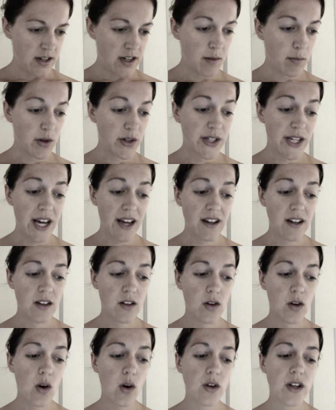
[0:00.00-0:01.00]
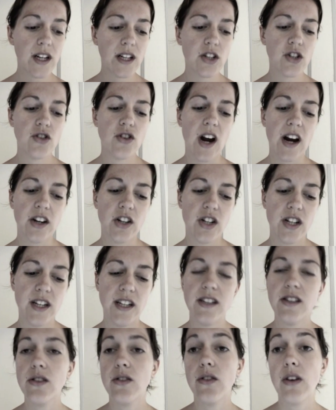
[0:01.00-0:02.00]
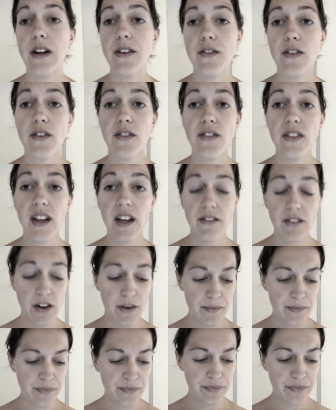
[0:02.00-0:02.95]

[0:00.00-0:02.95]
Number 10, cold extraction is great for flavor.